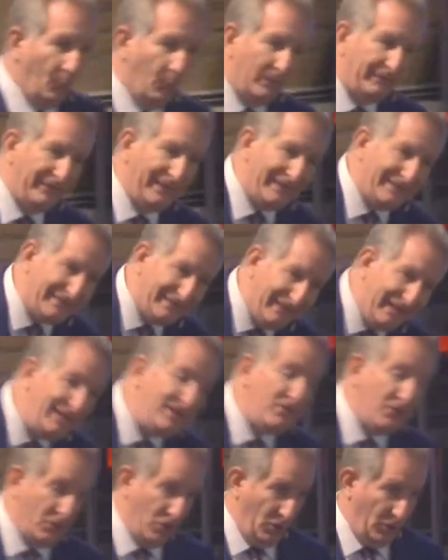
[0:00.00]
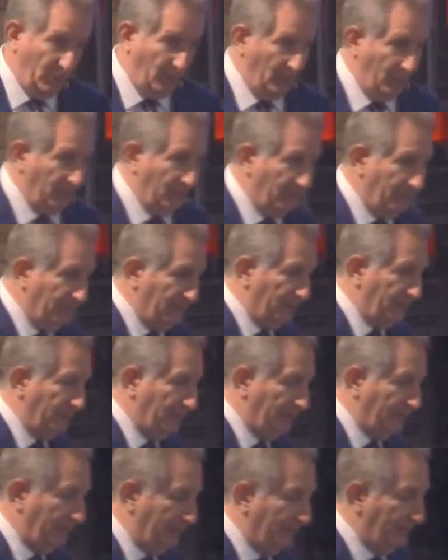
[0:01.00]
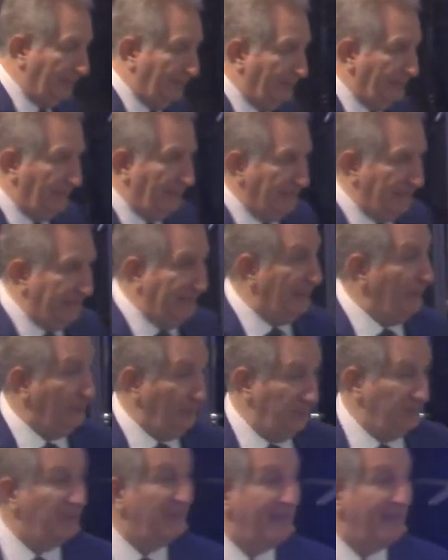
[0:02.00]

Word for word: What they didn't know, that it was